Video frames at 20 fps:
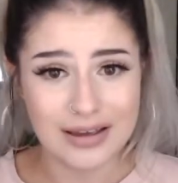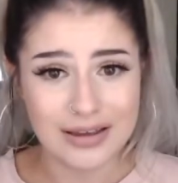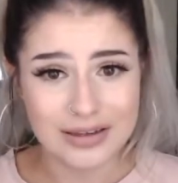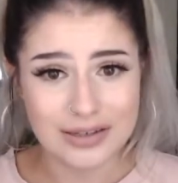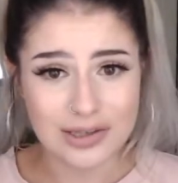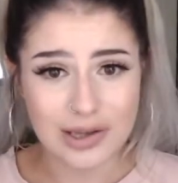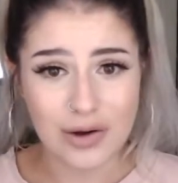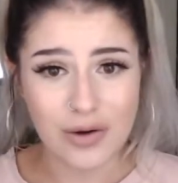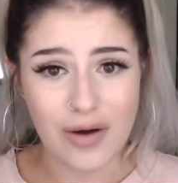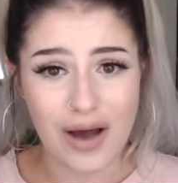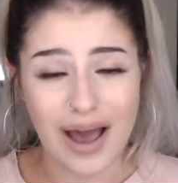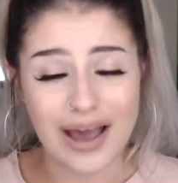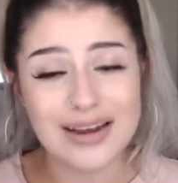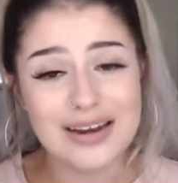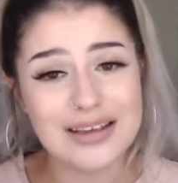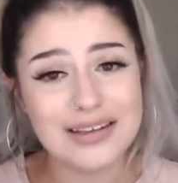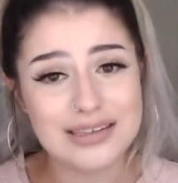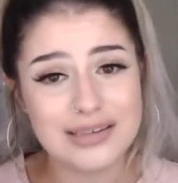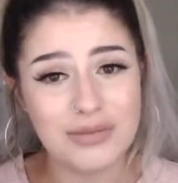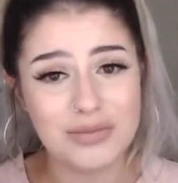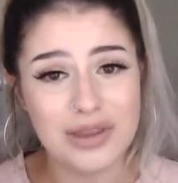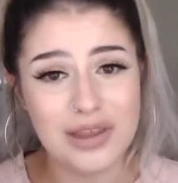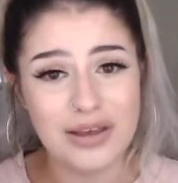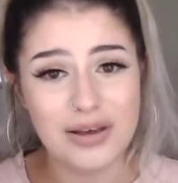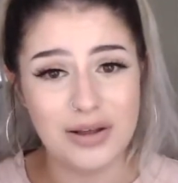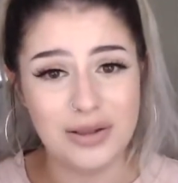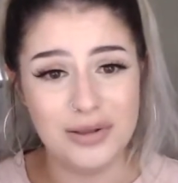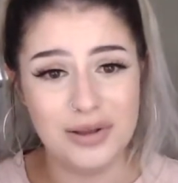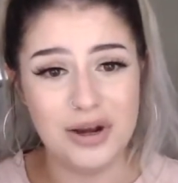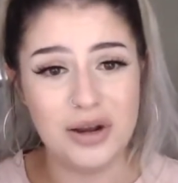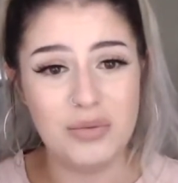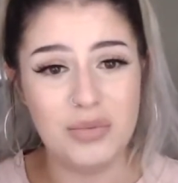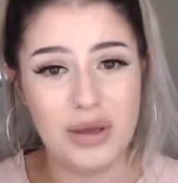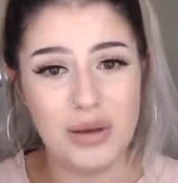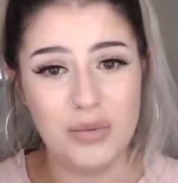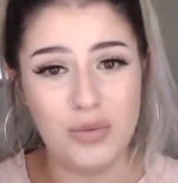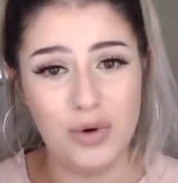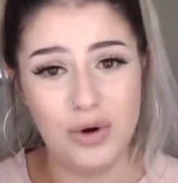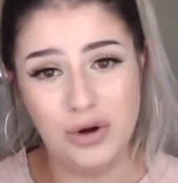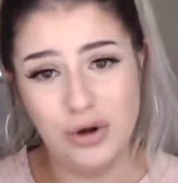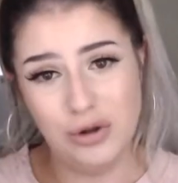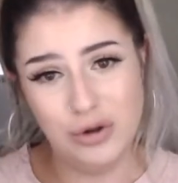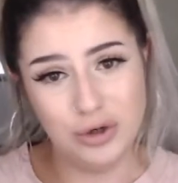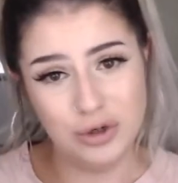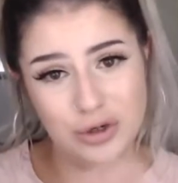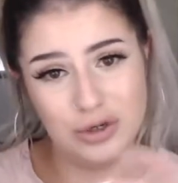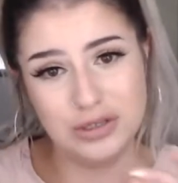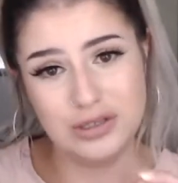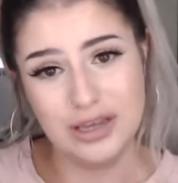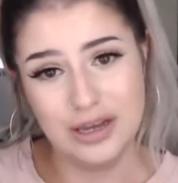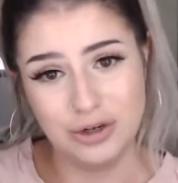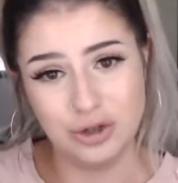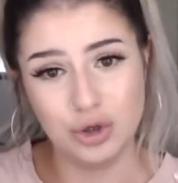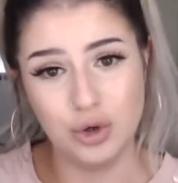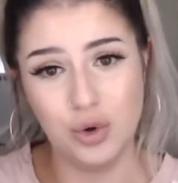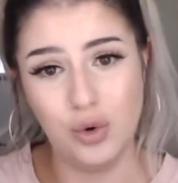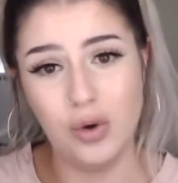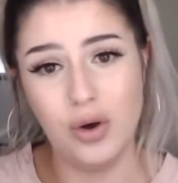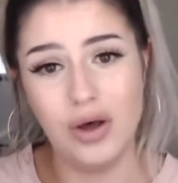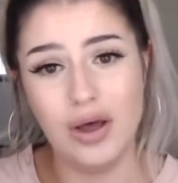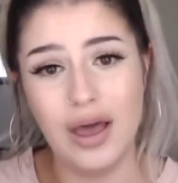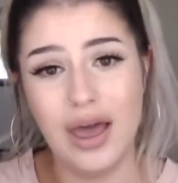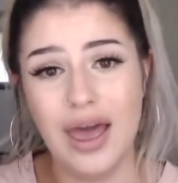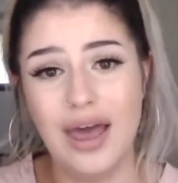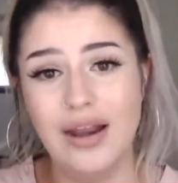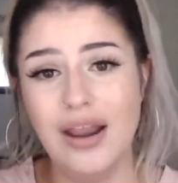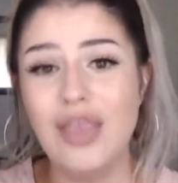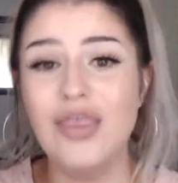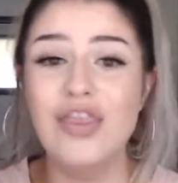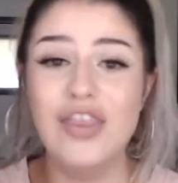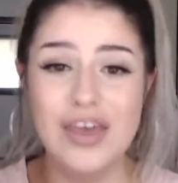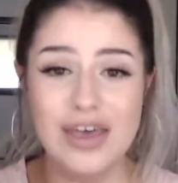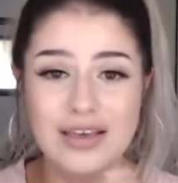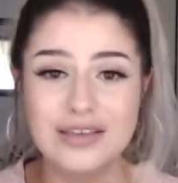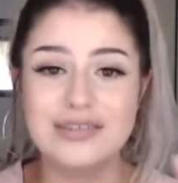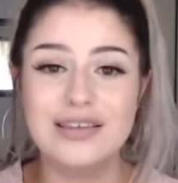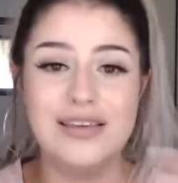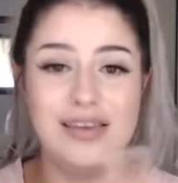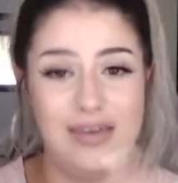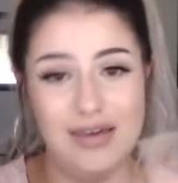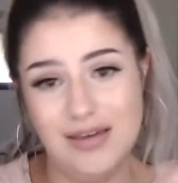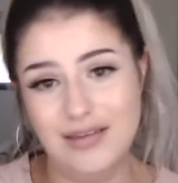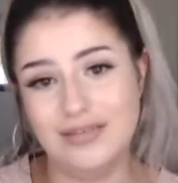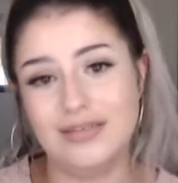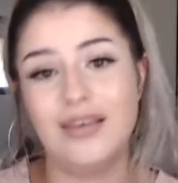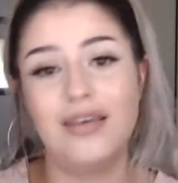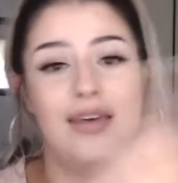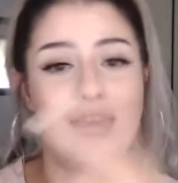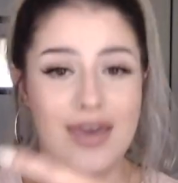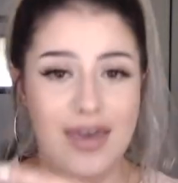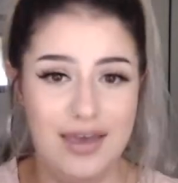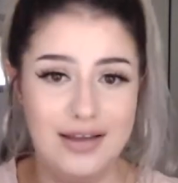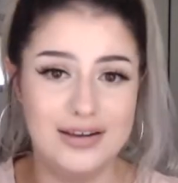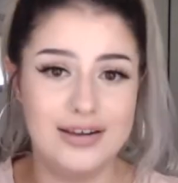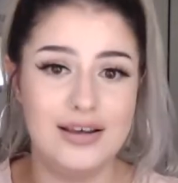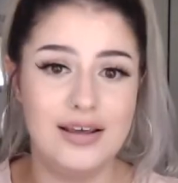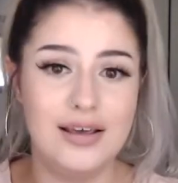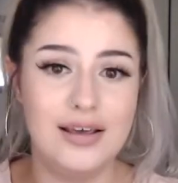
So I need something a little bit more neutral / cool, and this is it.